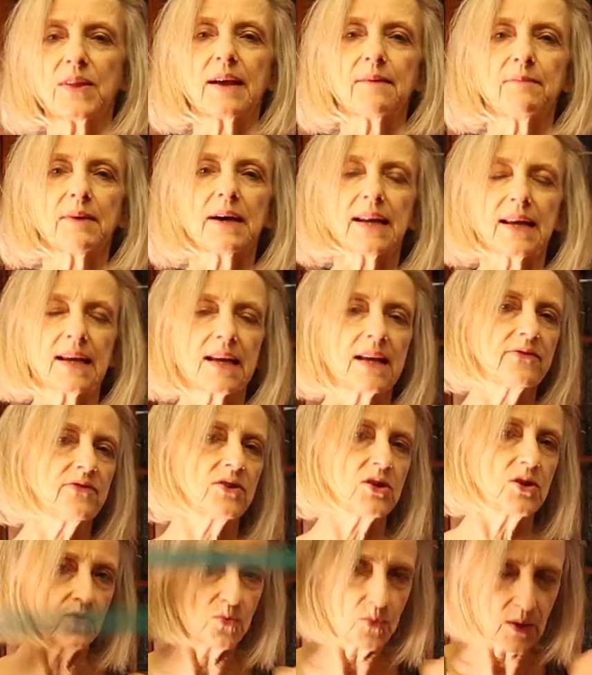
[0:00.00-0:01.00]
they might have
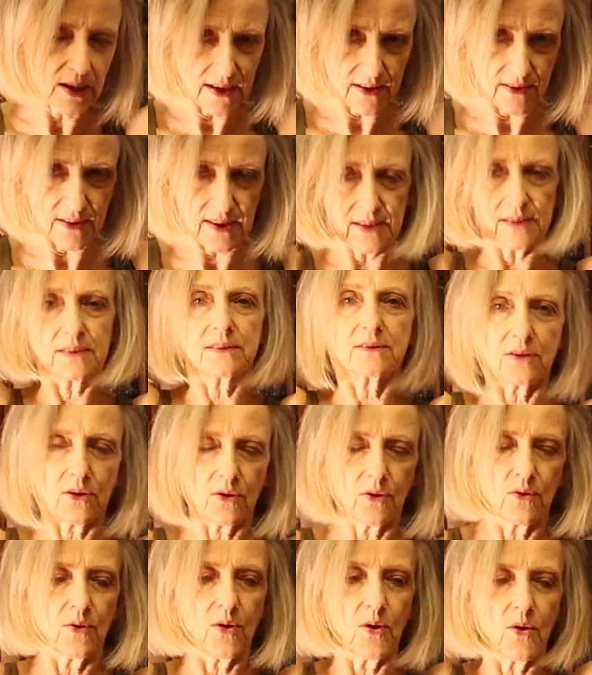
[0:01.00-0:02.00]
given you one of these to
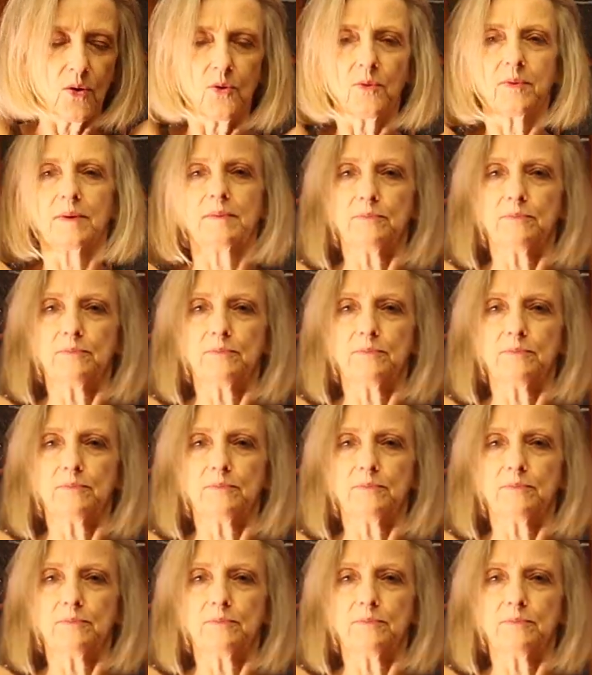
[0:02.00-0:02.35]
go home